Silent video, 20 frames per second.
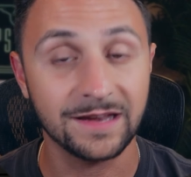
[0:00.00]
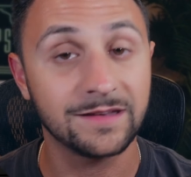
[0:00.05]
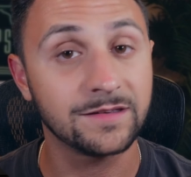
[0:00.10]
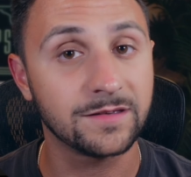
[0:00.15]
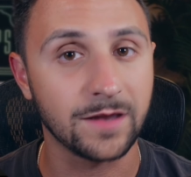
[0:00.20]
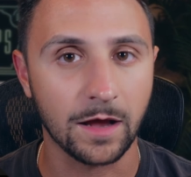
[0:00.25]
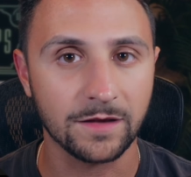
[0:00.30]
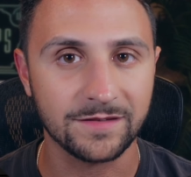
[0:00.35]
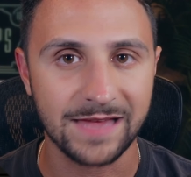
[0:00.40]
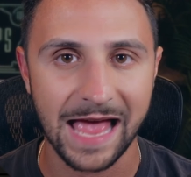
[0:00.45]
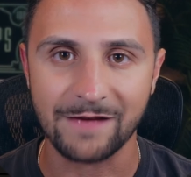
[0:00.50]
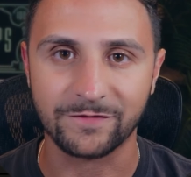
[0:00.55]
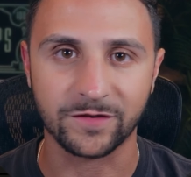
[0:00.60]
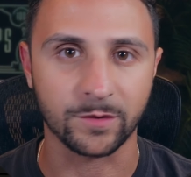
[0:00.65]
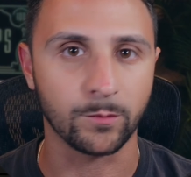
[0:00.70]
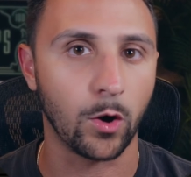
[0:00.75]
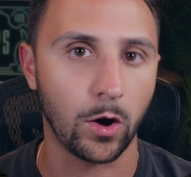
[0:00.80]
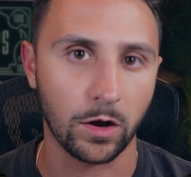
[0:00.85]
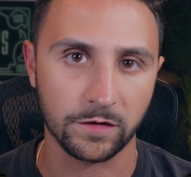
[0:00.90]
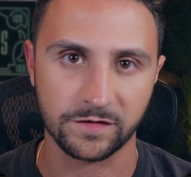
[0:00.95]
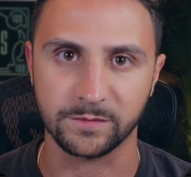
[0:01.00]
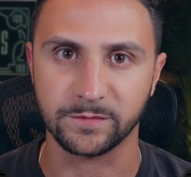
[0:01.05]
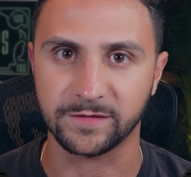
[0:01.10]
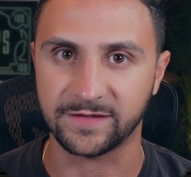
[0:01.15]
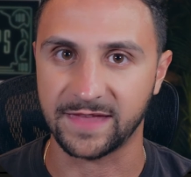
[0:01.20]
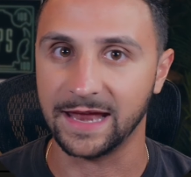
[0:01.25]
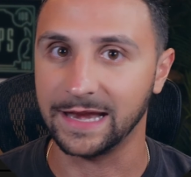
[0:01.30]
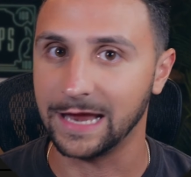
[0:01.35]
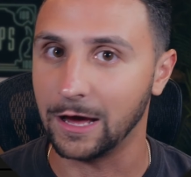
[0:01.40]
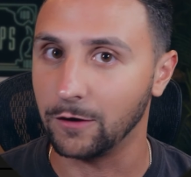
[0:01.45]
it does have some awesome
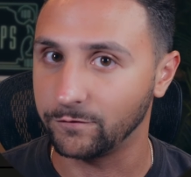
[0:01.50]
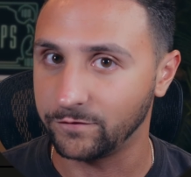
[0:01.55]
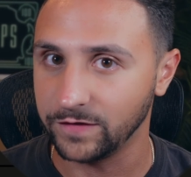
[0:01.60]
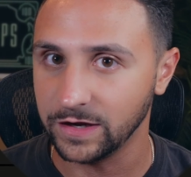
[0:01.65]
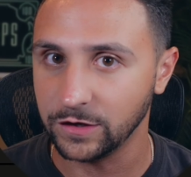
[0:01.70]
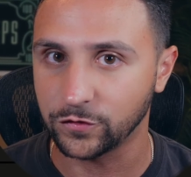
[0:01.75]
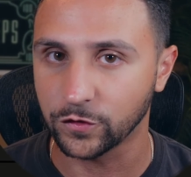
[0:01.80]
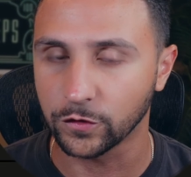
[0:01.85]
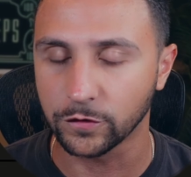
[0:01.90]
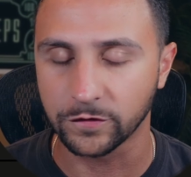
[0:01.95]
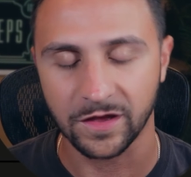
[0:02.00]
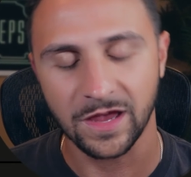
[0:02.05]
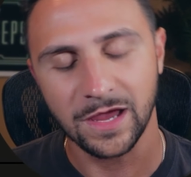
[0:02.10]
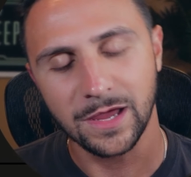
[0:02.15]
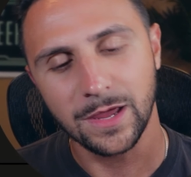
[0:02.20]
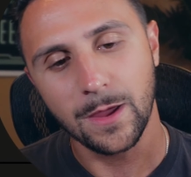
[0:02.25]
standout features,